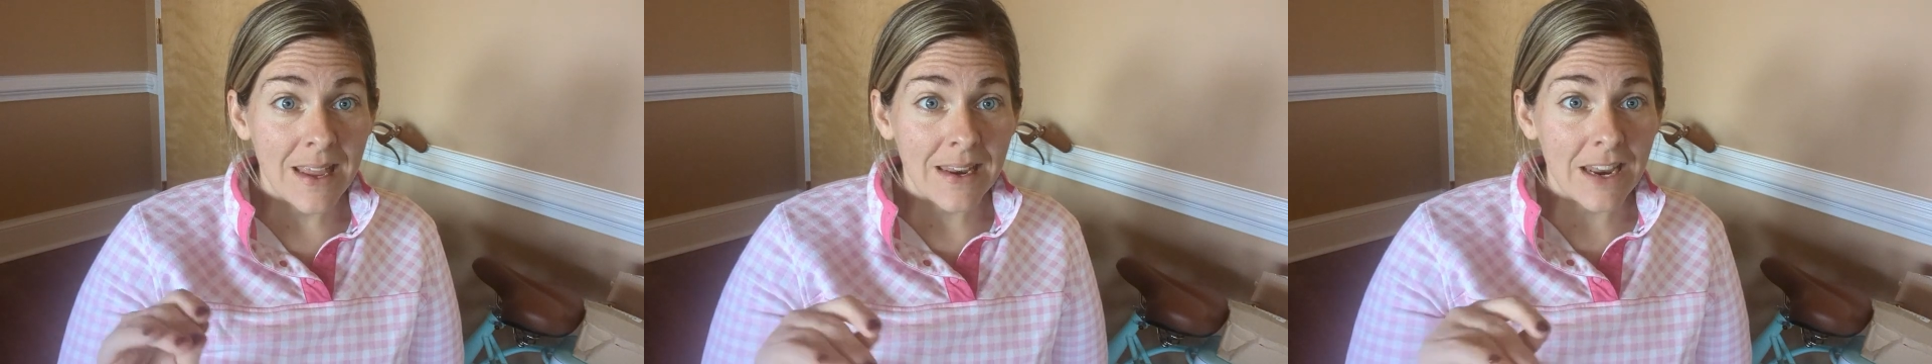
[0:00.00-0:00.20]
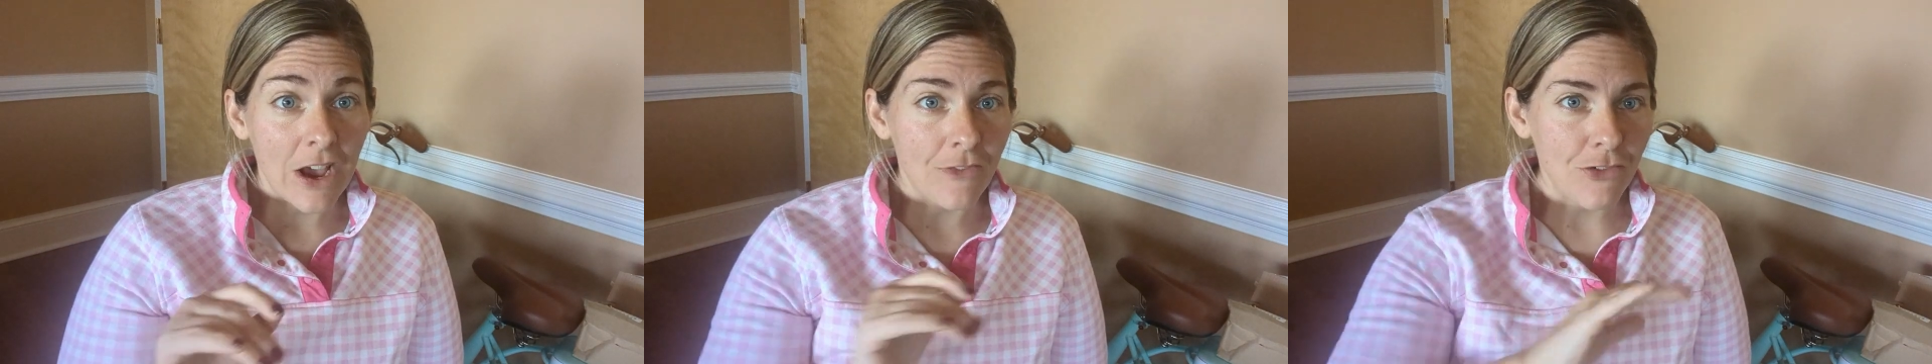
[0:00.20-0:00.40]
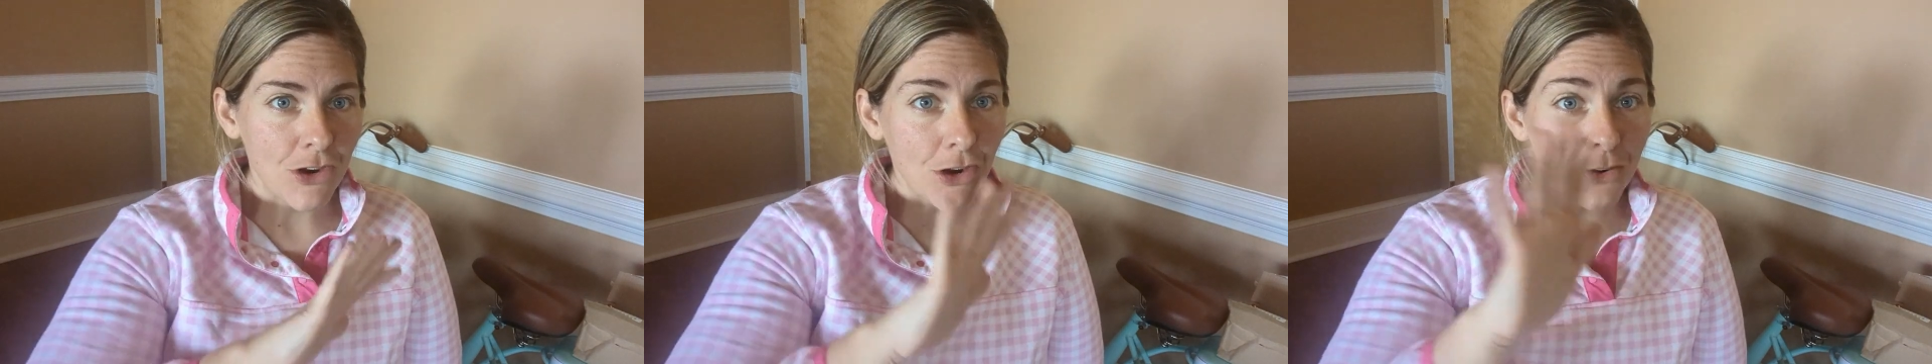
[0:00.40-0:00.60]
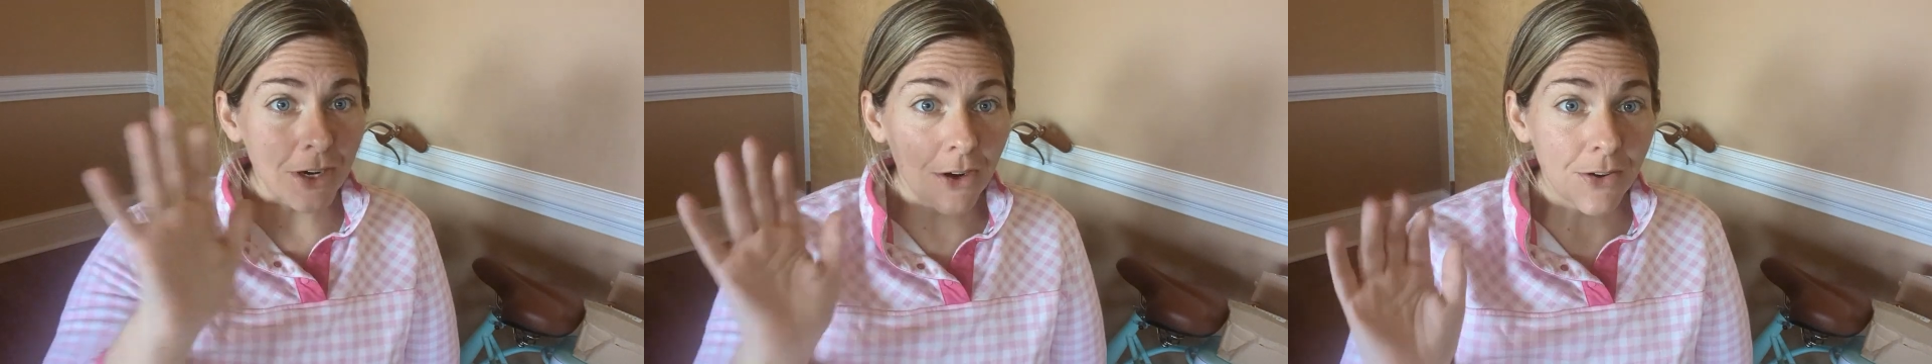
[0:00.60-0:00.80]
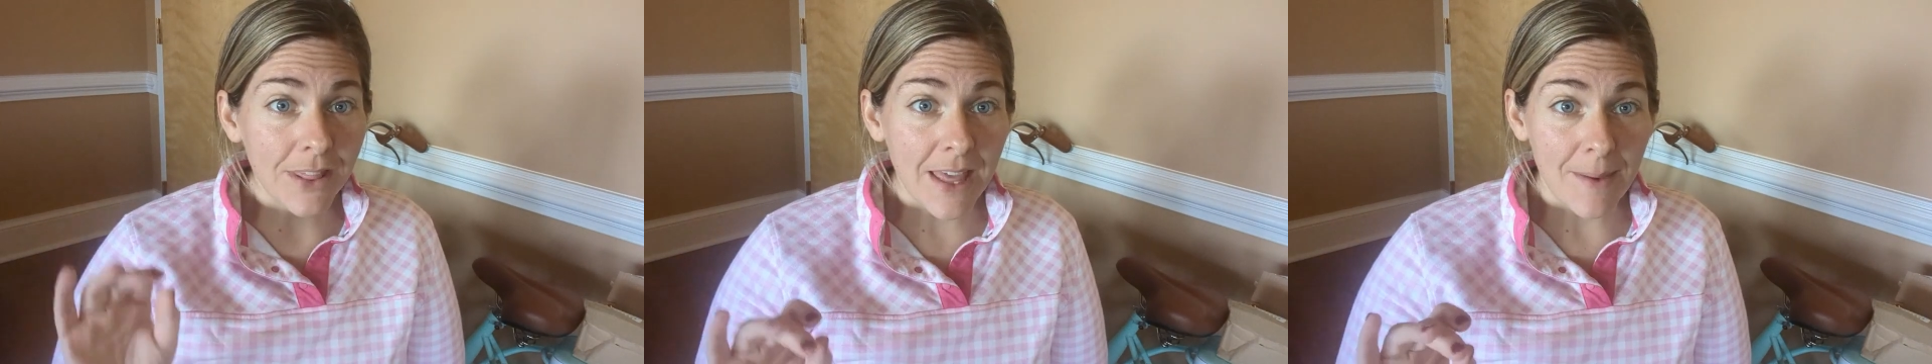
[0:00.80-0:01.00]
Now, if you don't
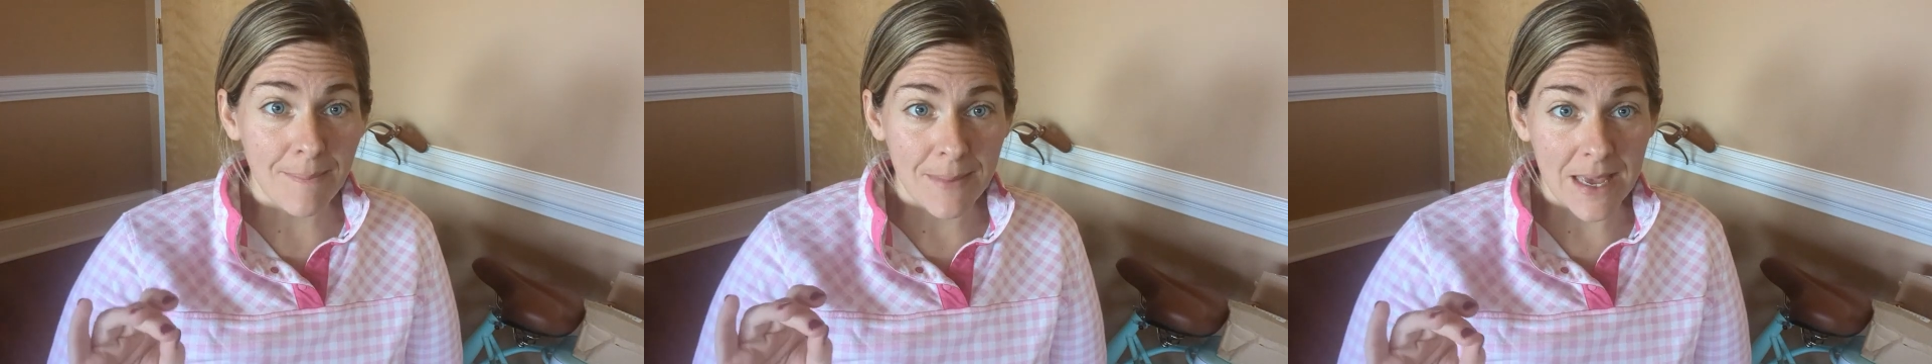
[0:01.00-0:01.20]
know what that